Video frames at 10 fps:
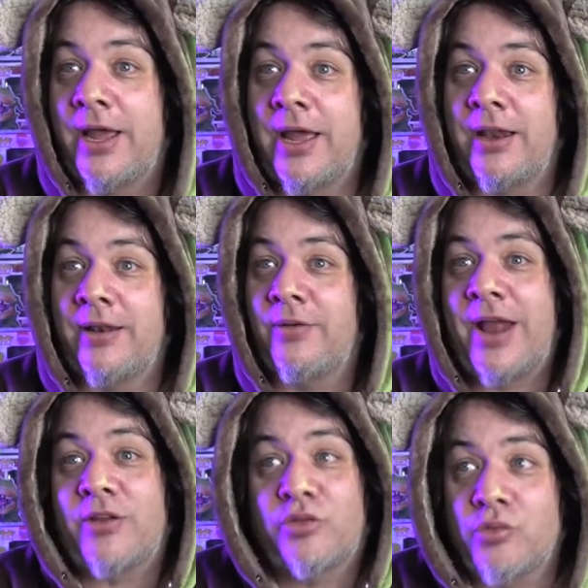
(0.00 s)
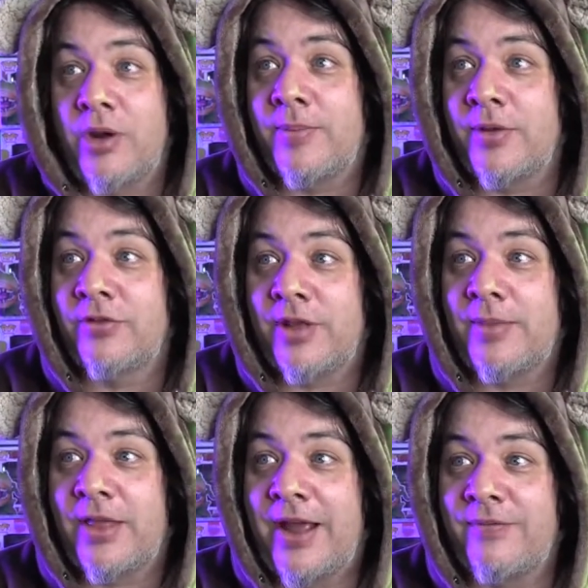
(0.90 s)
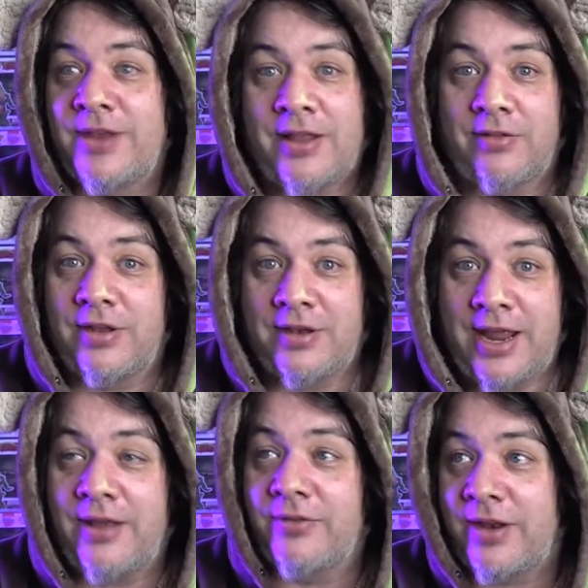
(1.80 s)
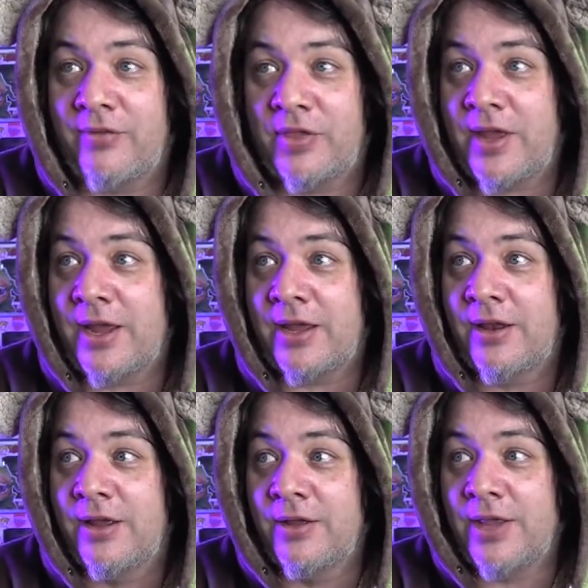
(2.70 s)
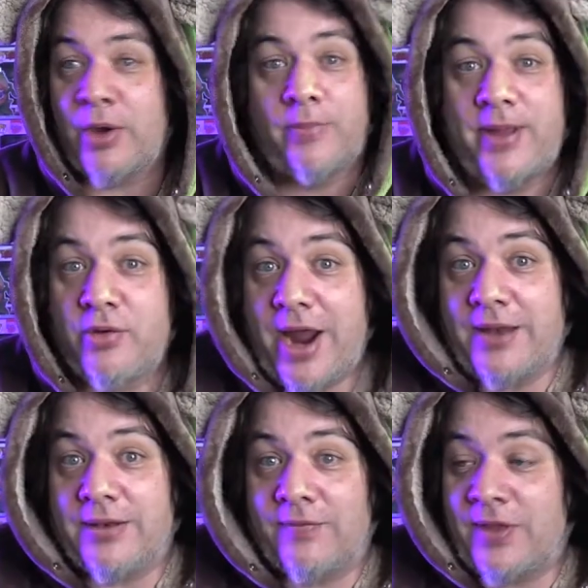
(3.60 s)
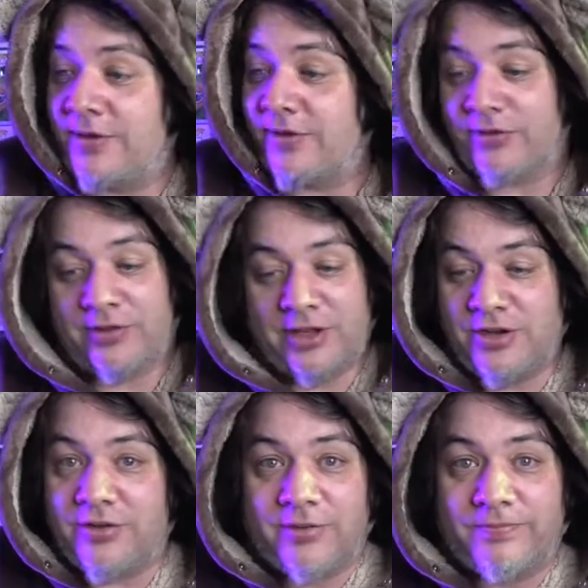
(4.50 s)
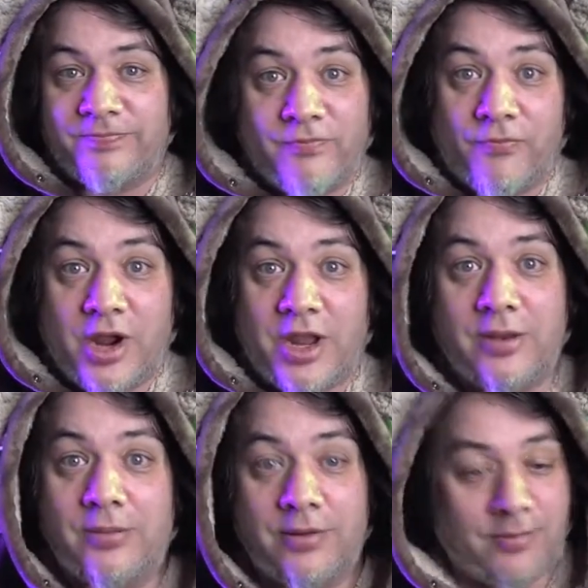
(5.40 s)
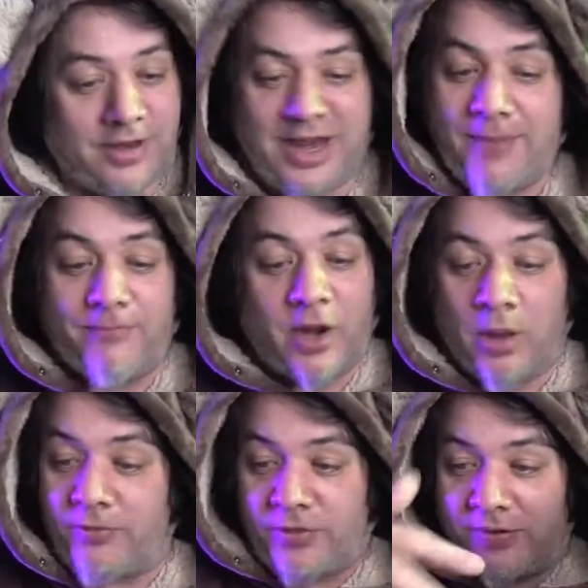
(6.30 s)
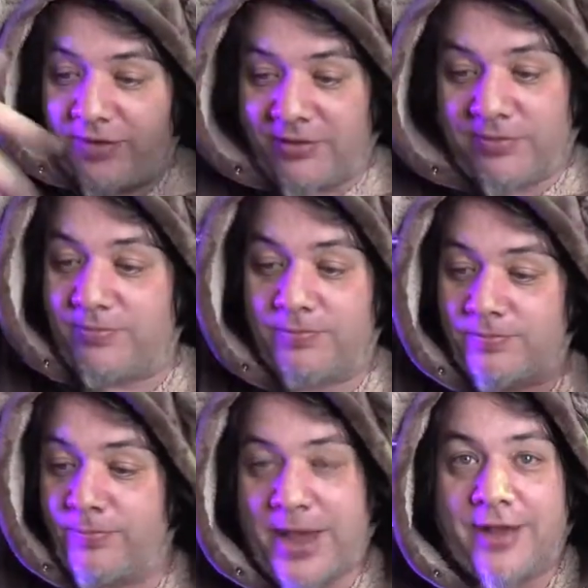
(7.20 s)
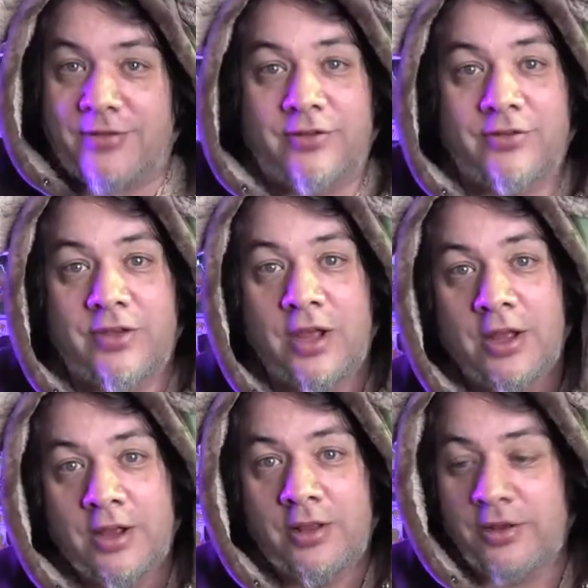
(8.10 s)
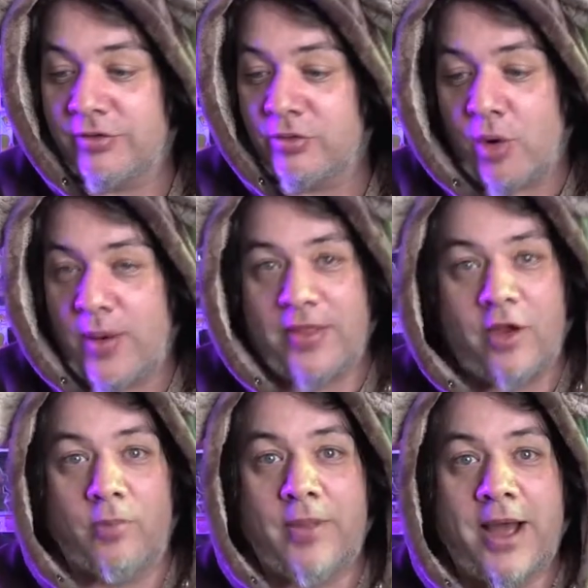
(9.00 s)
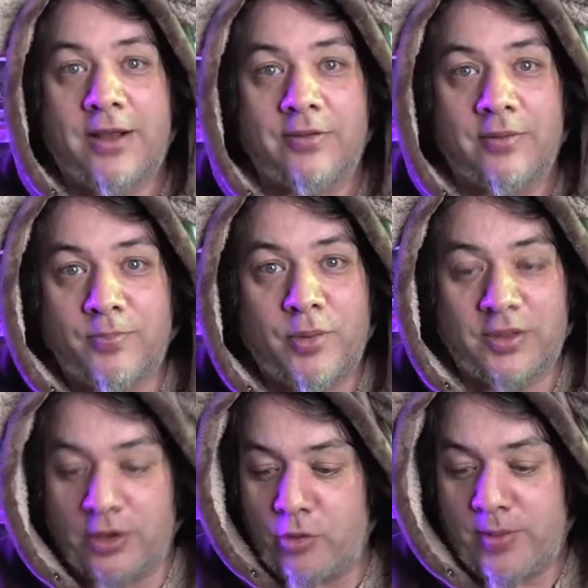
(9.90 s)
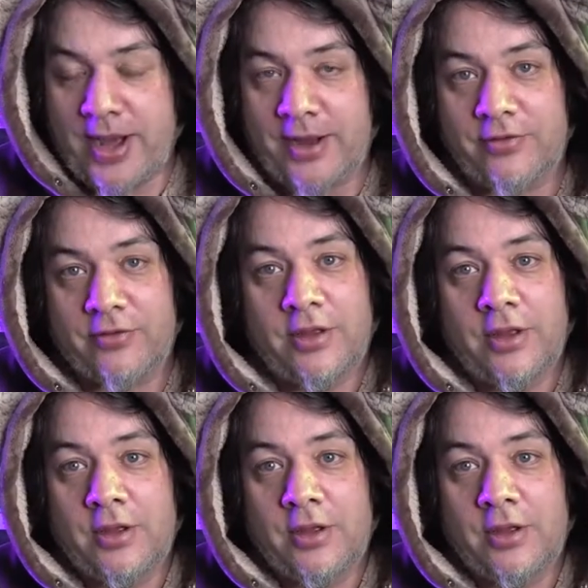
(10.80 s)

And they're not destroyed, but there's some that have dents and dings and everything. And it would be great if they just send you some freaking an envelope full of these boxes. You just throw away the old box and put the new box.